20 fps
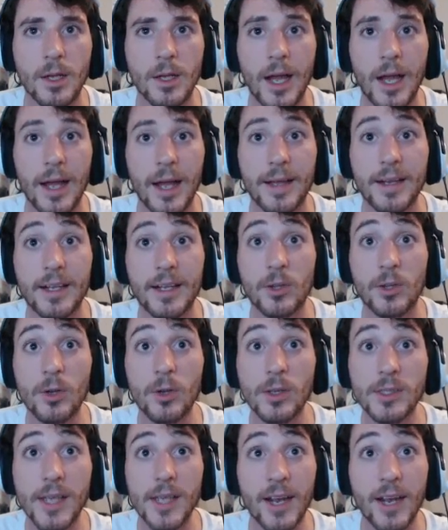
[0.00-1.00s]
And it
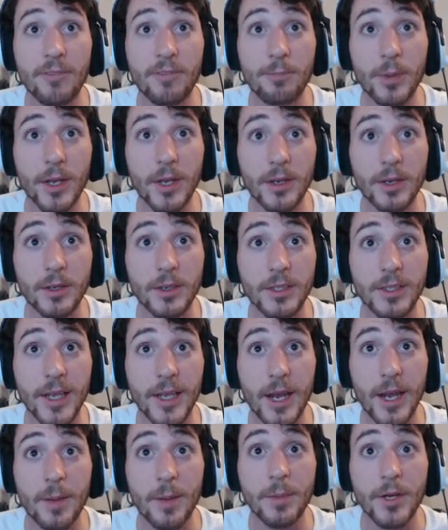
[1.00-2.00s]
looks like I've been
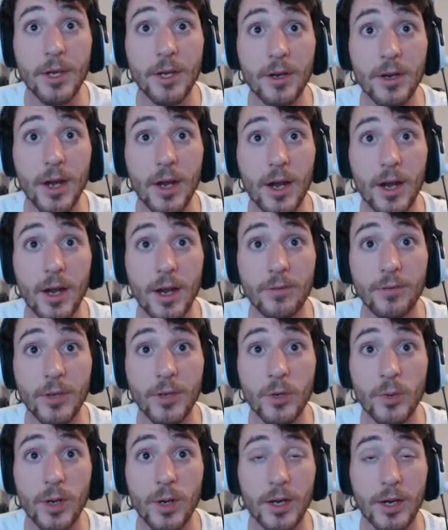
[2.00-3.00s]
damn near
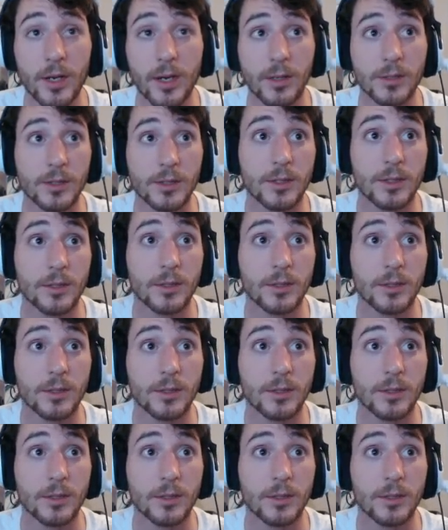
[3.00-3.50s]
everywhere else.